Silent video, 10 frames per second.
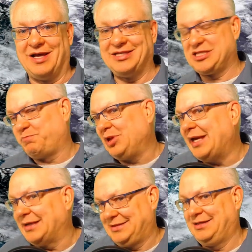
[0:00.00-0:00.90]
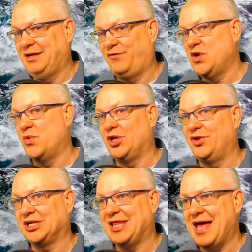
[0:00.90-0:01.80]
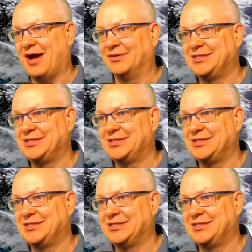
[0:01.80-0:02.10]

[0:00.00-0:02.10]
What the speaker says: split, if you will, on the clouds.